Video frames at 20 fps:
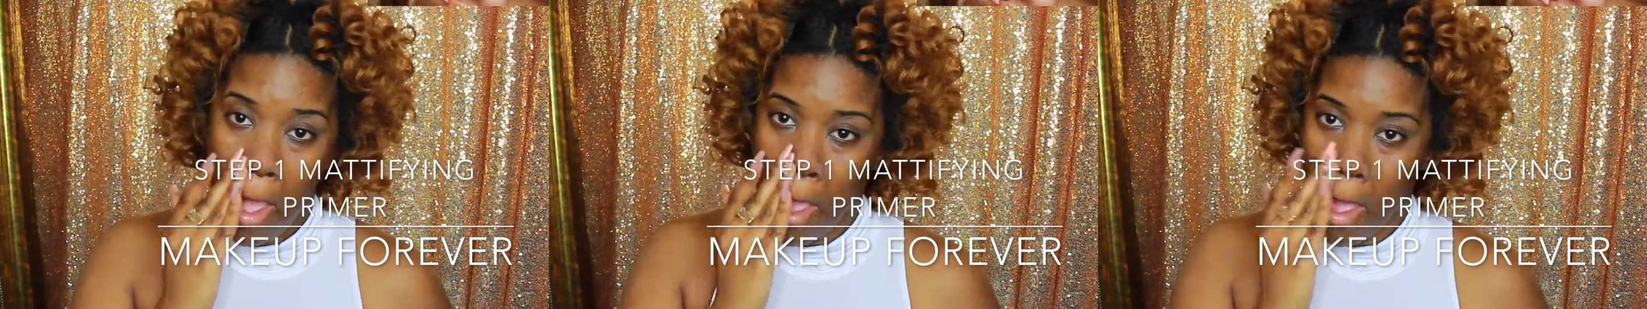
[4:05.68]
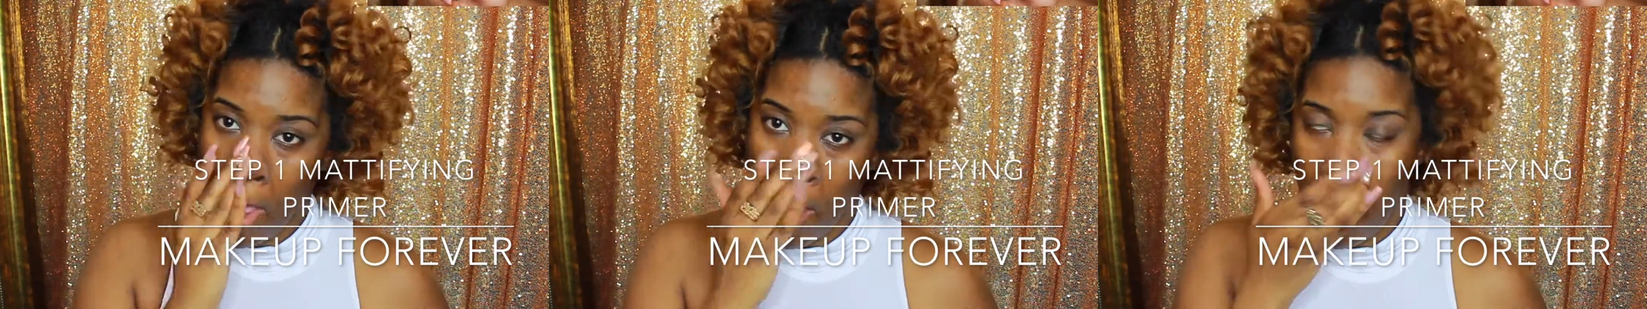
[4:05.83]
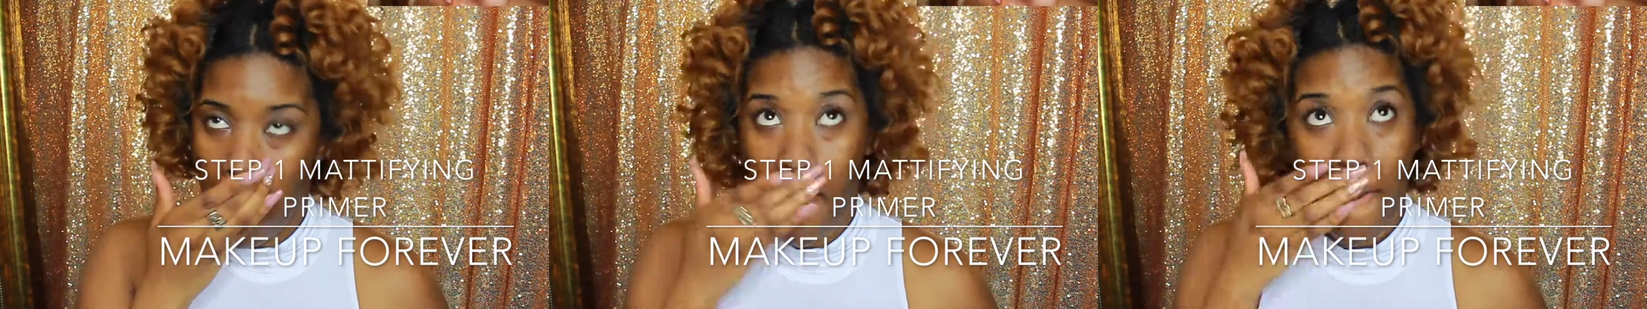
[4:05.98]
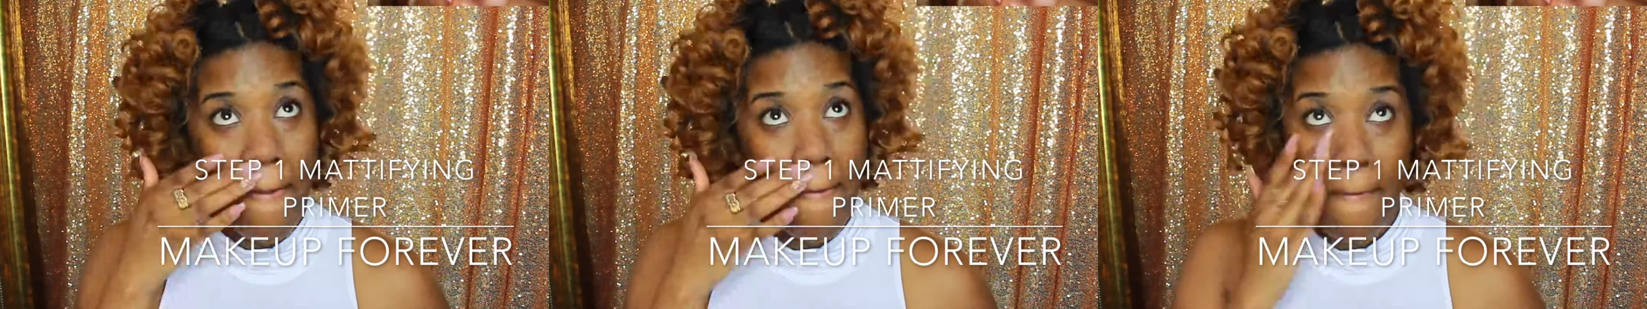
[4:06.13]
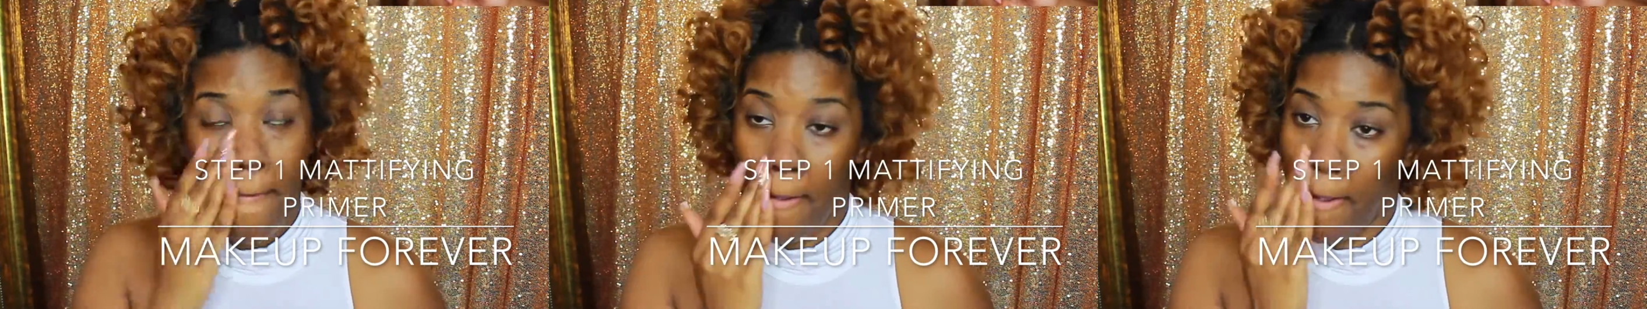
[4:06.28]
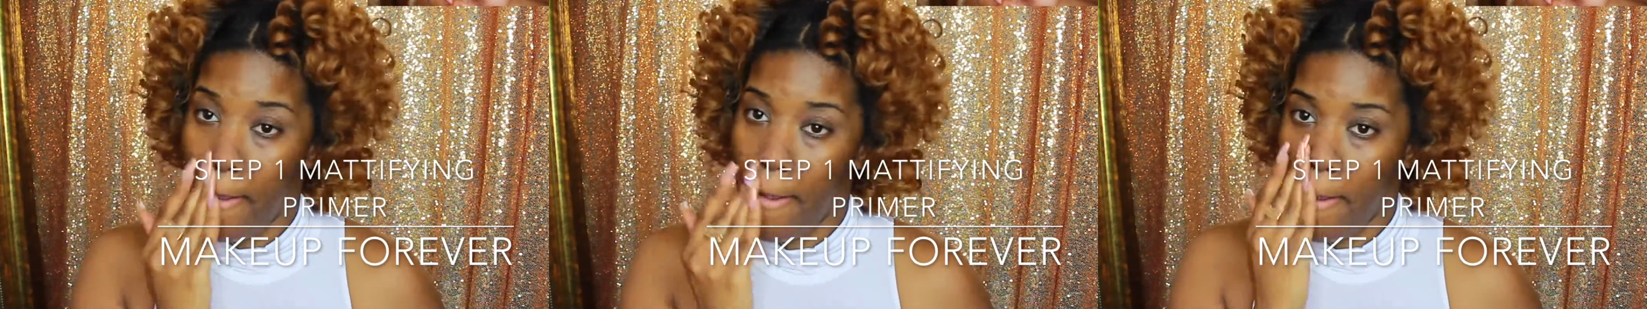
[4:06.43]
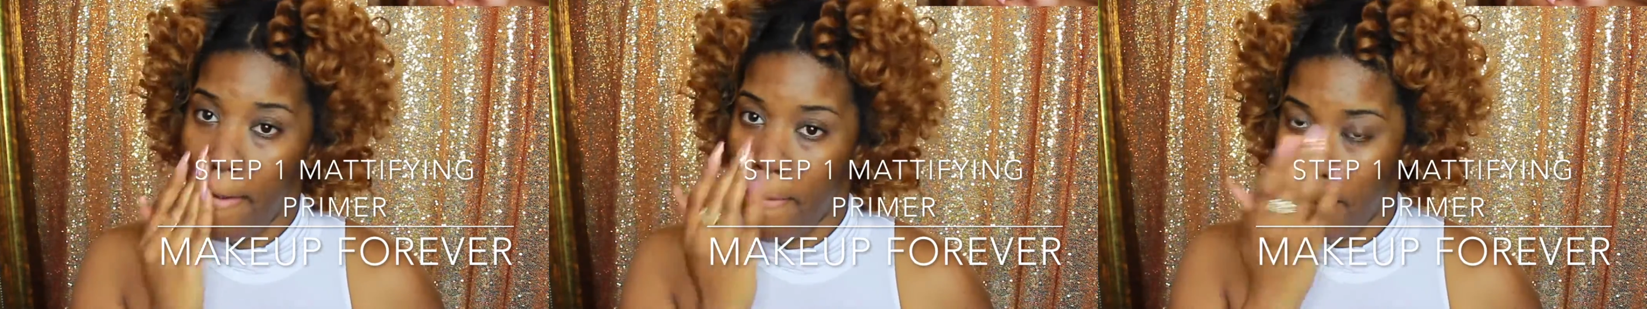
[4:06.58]
nose from
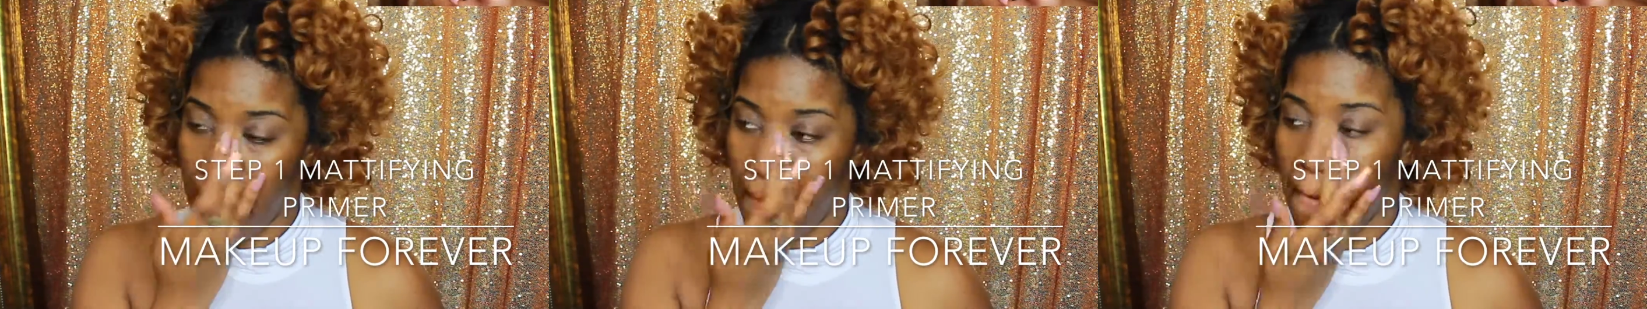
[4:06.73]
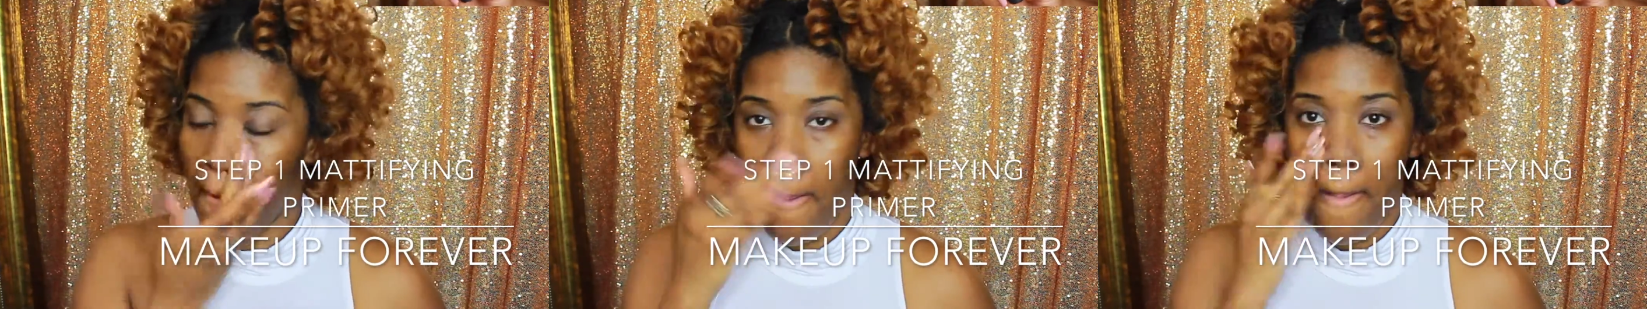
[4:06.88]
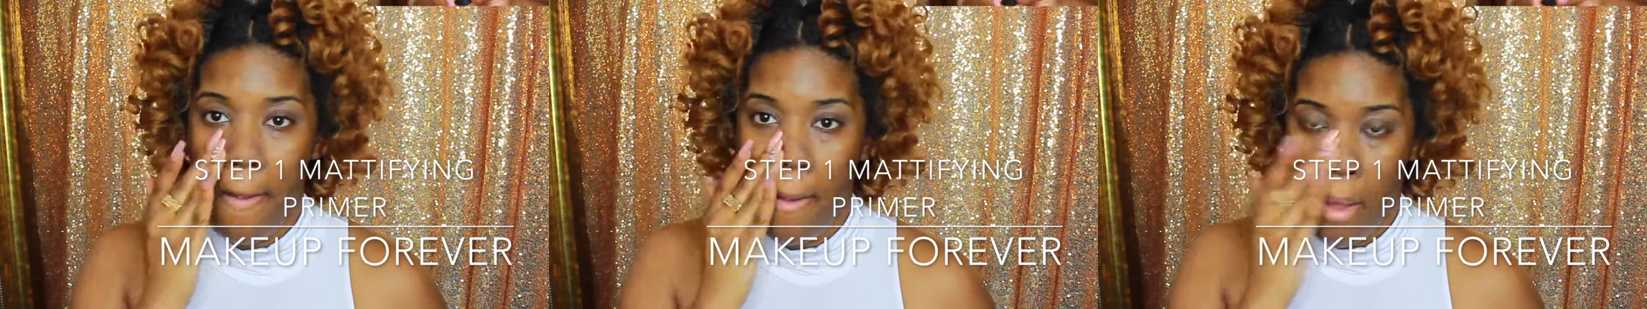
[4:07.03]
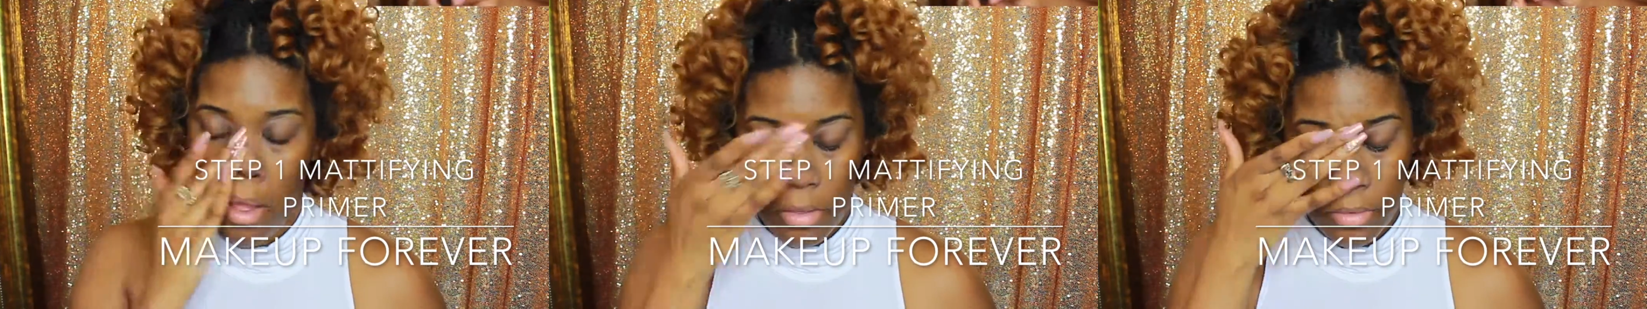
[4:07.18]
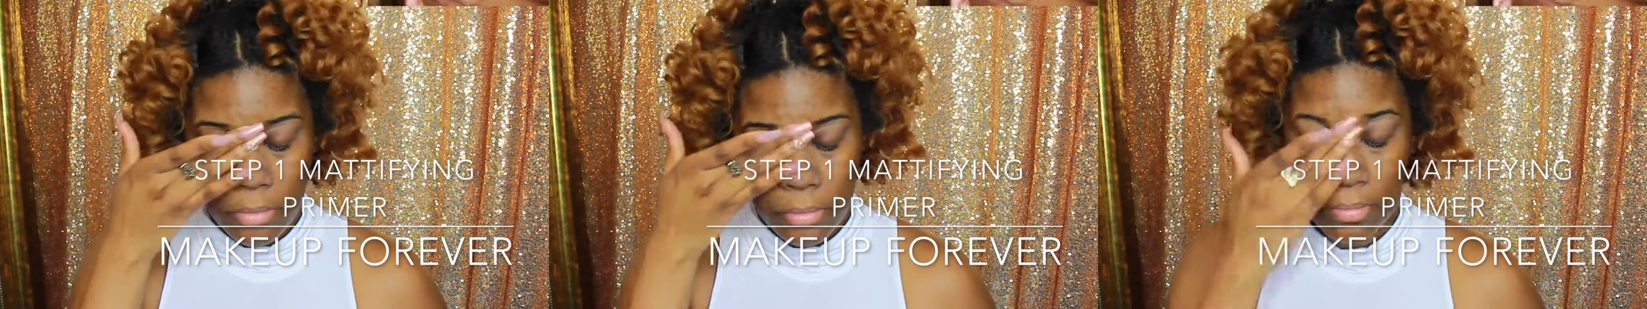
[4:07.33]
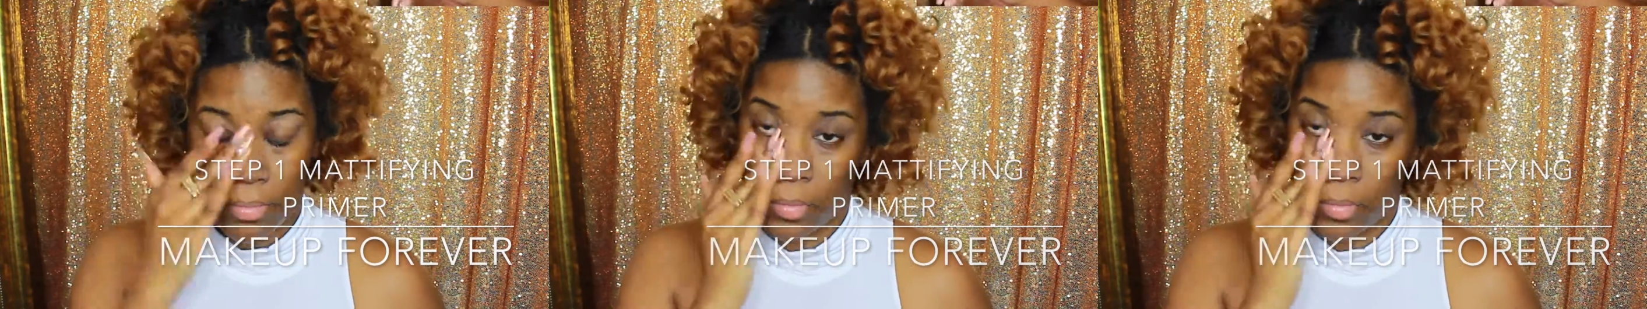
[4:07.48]
being a frying pan at the end